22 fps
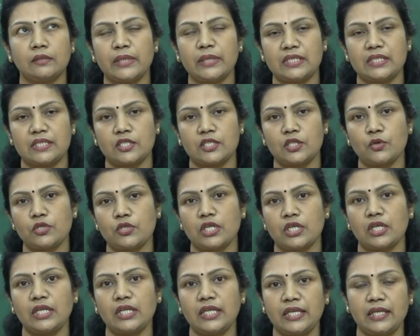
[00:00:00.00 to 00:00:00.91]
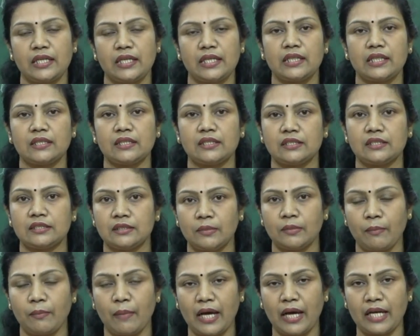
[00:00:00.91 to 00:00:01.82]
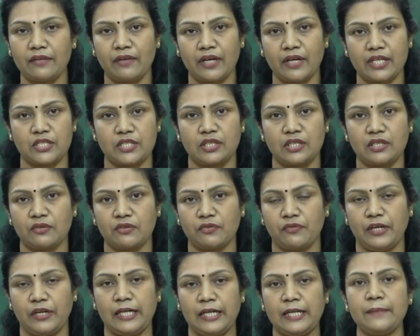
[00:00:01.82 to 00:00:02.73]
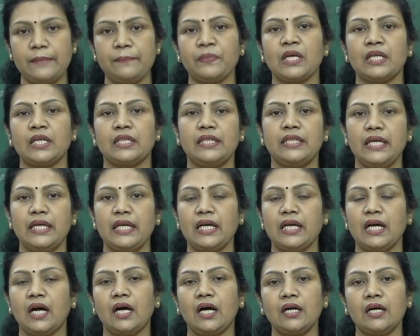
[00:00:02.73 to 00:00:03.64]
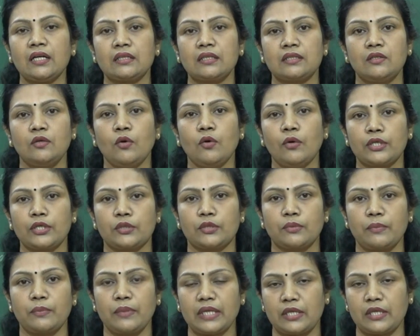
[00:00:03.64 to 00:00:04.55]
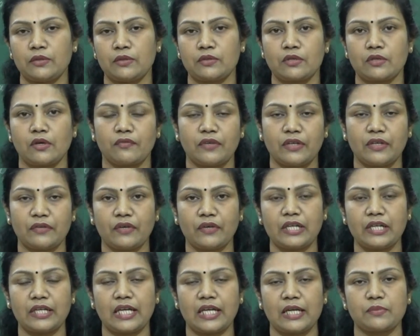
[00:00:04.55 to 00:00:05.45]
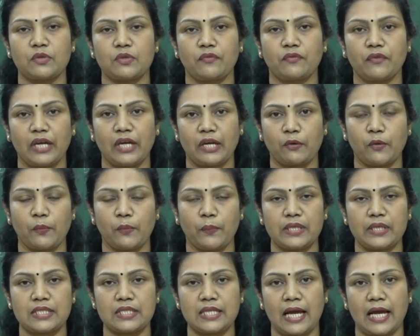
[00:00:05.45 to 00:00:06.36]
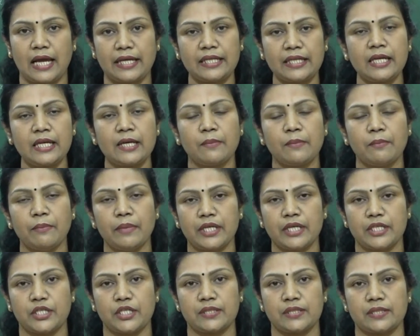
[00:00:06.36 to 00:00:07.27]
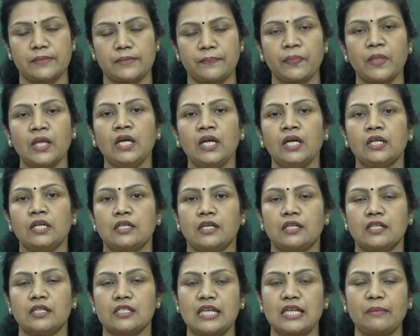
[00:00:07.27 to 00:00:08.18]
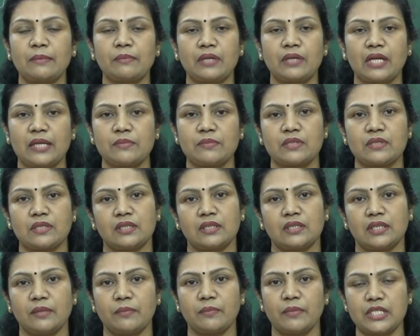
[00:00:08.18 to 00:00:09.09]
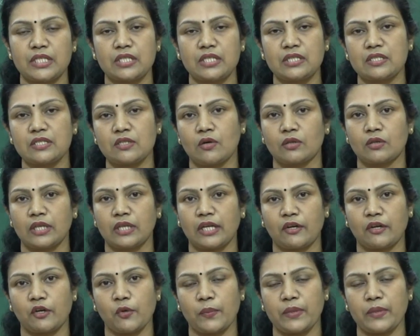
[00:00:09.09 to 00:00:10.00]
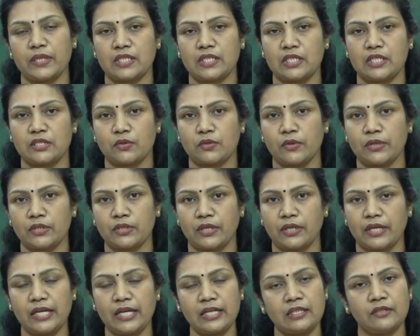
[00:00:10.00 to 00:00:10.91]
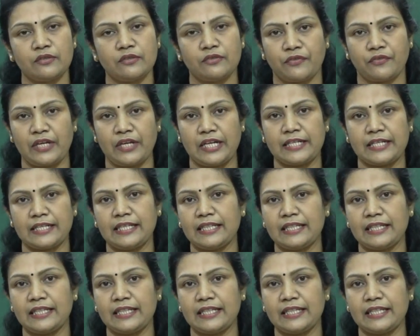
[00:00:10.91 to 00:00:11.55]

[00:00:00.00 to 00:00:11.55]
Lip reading: Means usually in the manufacturing field, they are going to make use of different types of equipments and machines. Sometimes the machines or the equipments is going to get failed.